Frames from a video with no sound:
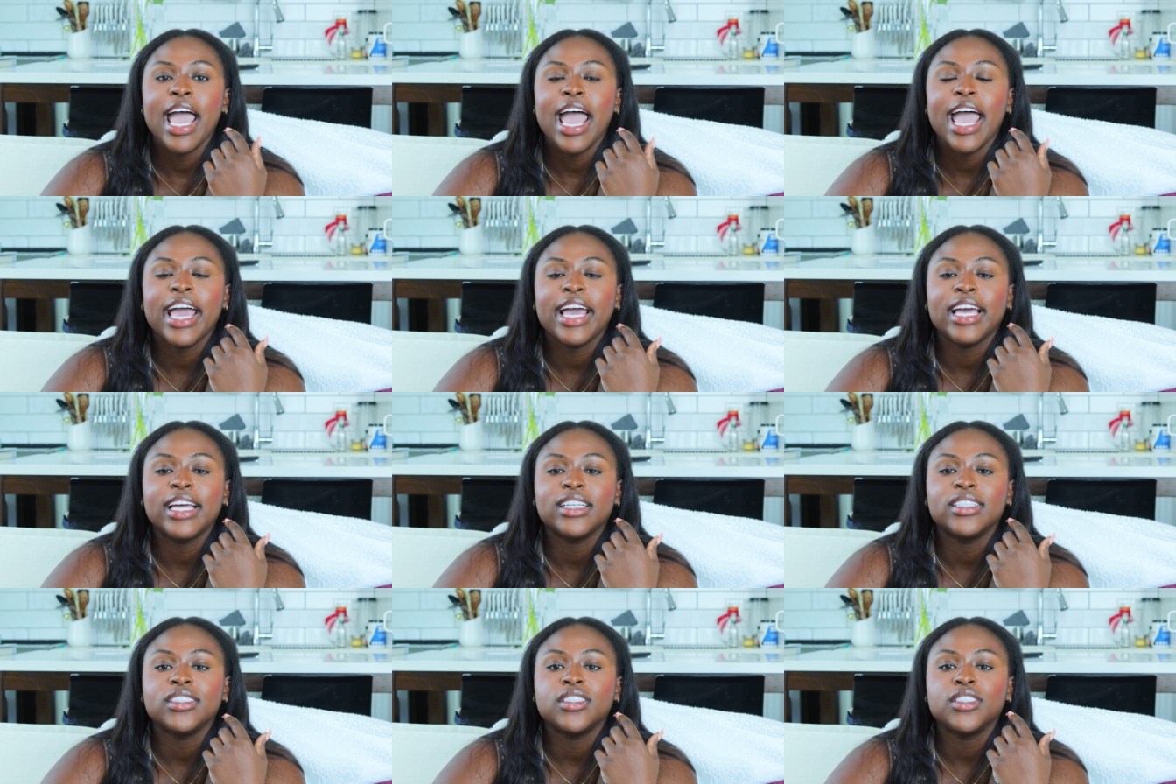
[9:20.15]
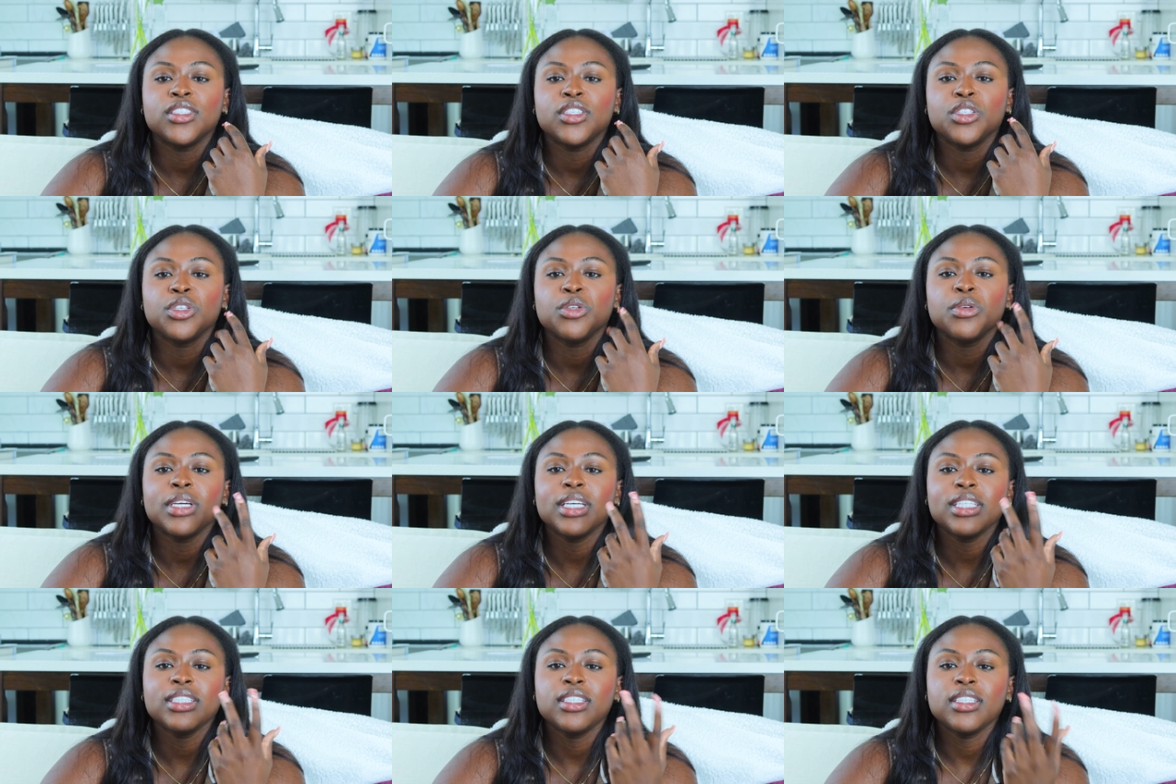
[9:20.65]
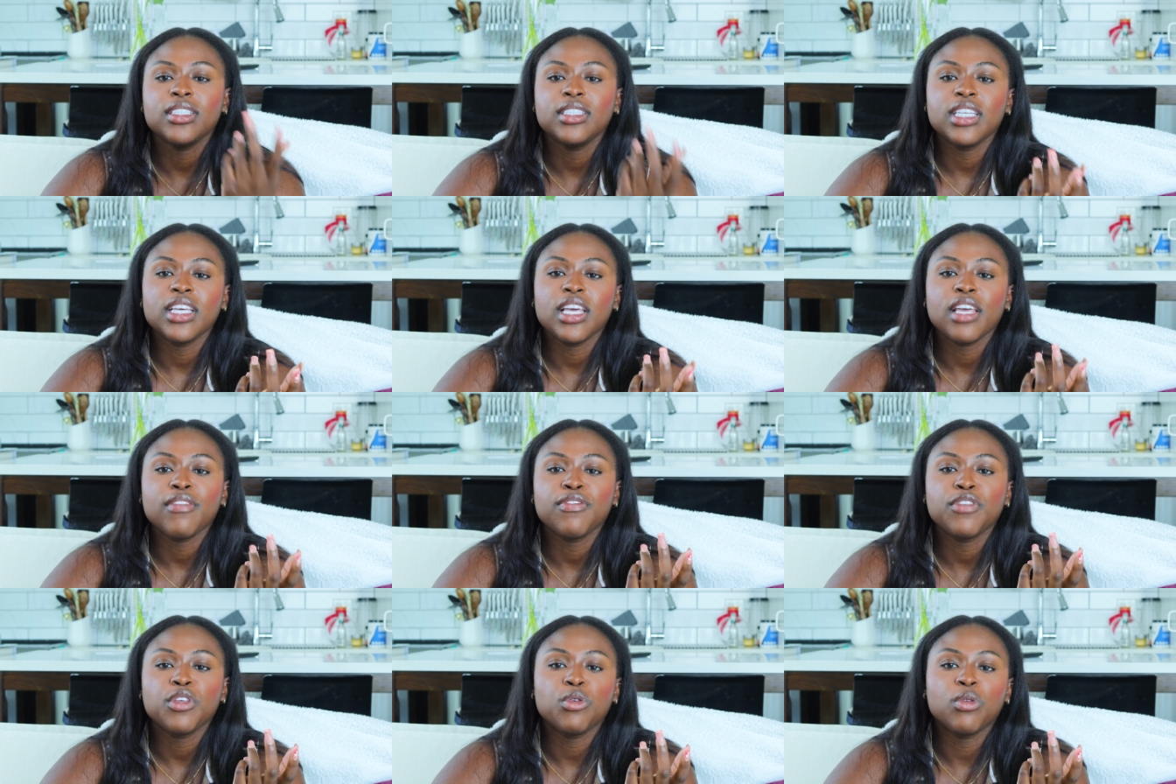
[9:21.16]
and you get to
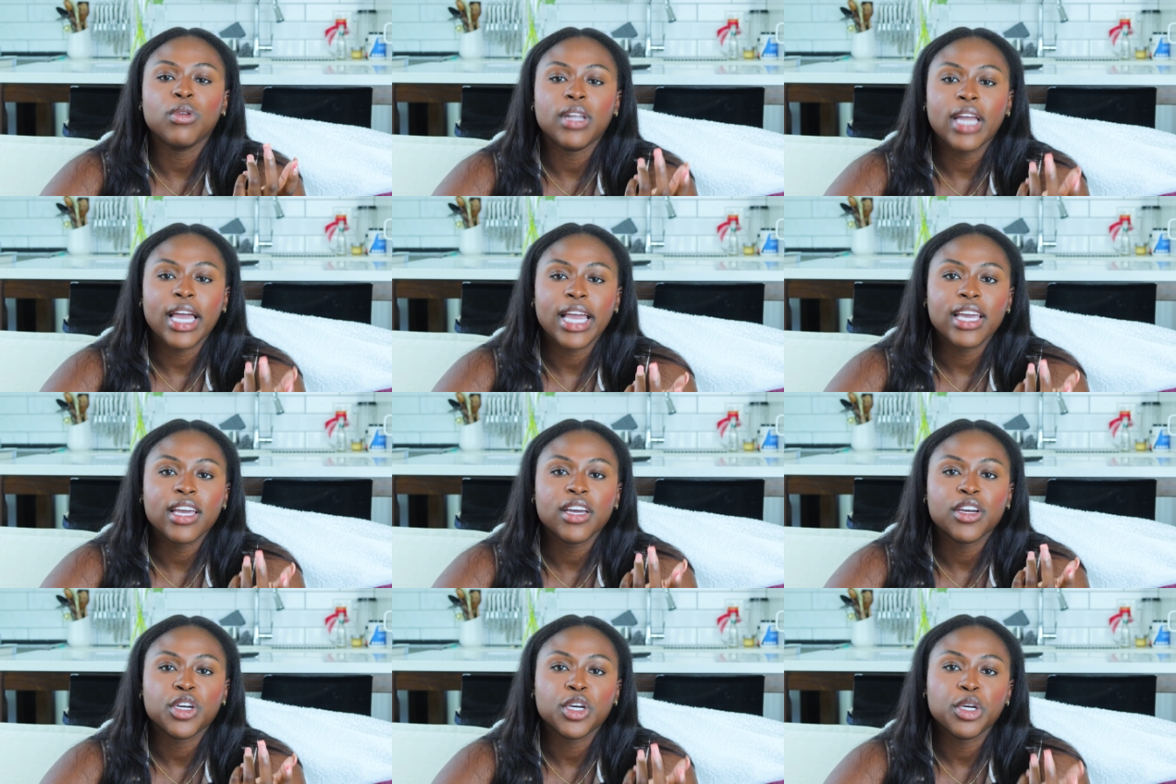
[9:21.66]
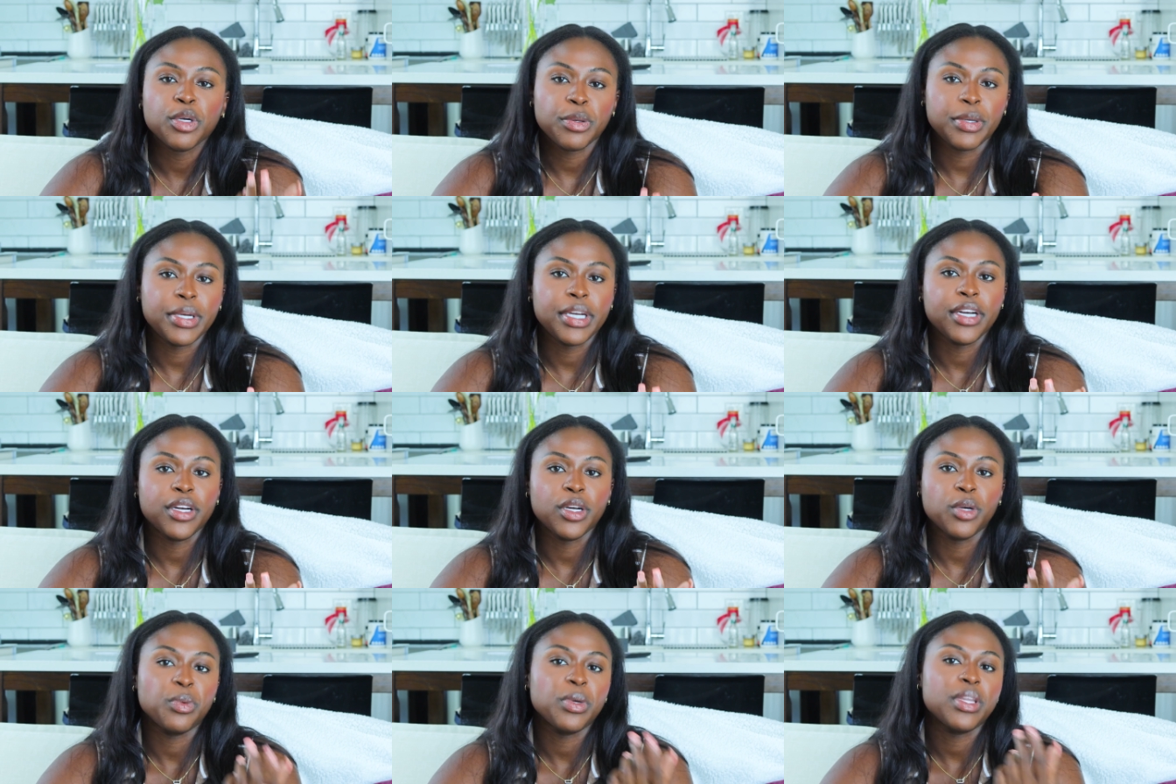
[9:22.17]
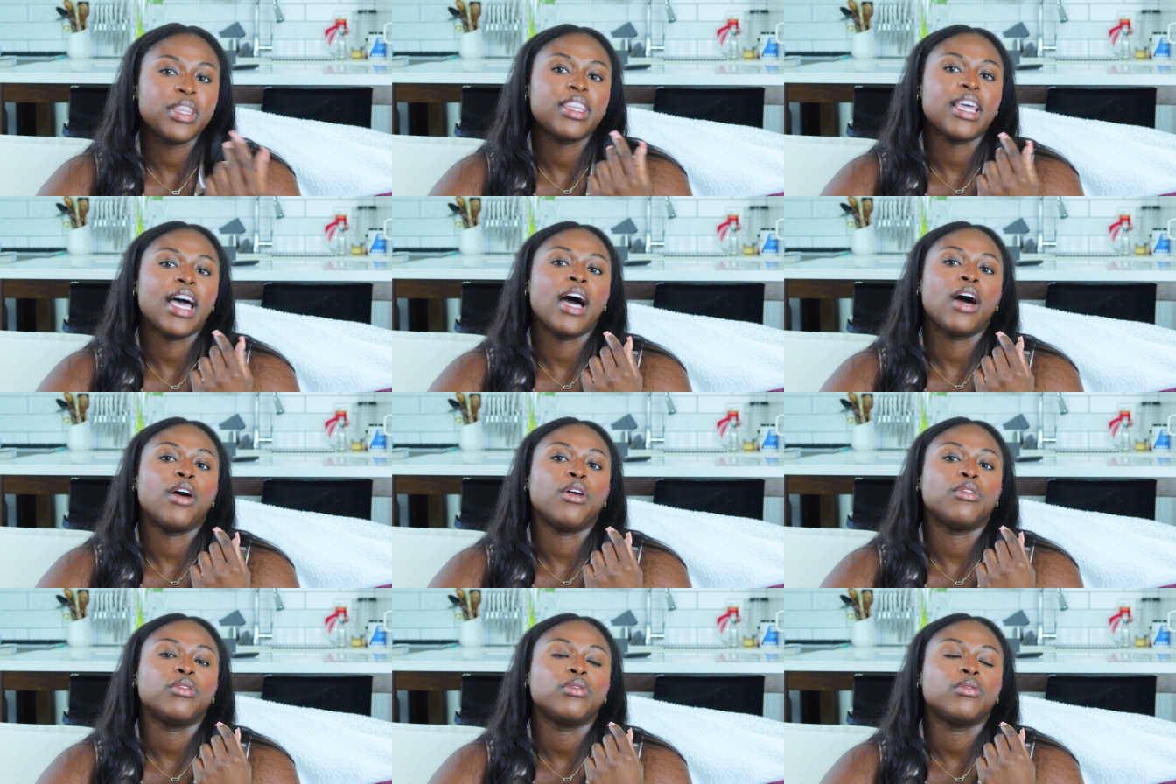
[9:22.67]
see if you like a career
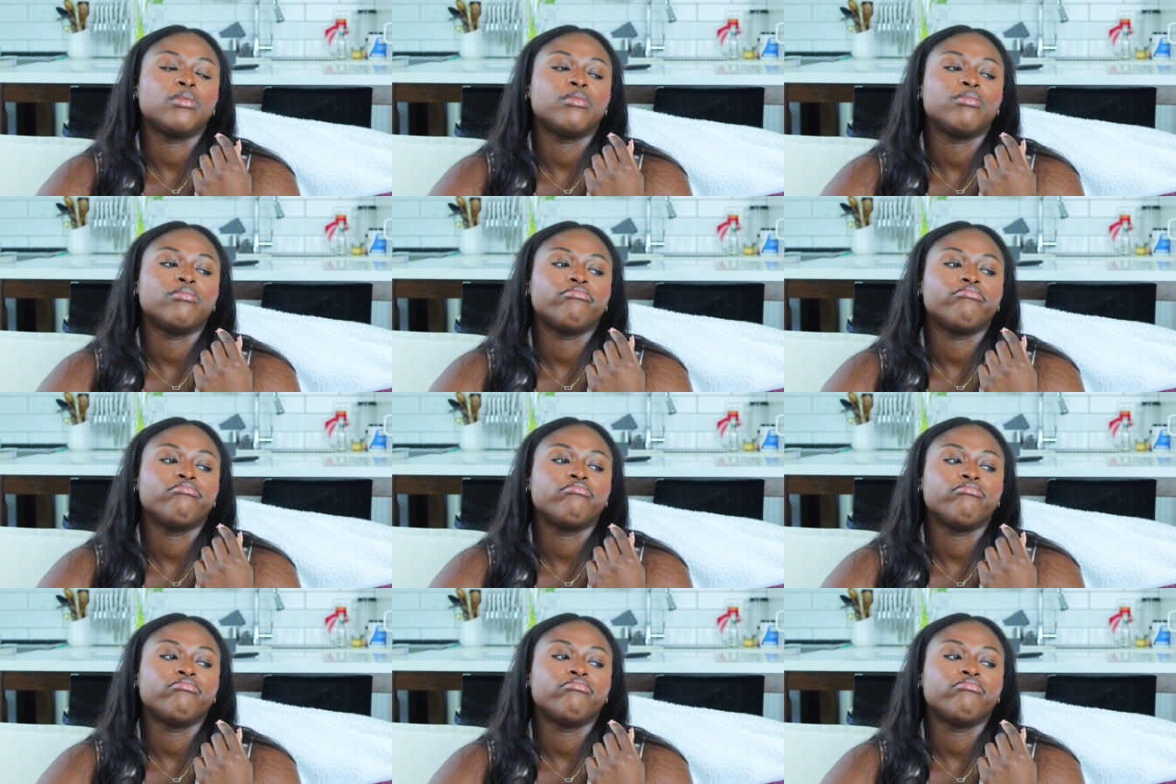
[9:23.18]
without